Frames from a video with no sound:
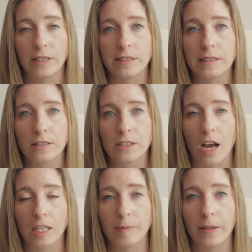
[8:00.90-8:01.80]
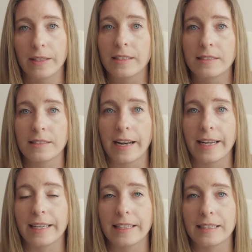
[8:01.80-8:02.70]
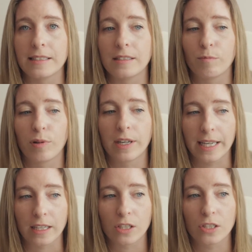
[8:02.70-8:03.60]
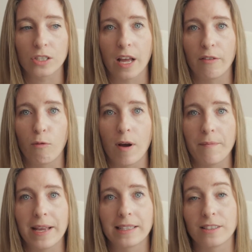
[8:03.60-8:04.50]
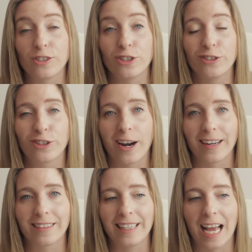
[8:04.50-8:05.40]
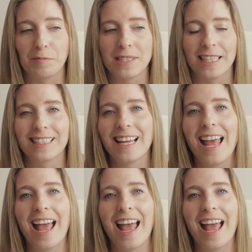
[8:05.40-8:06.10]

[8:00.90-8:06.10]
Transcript: was talked about in this study is predictors of what makes a student chronically absent.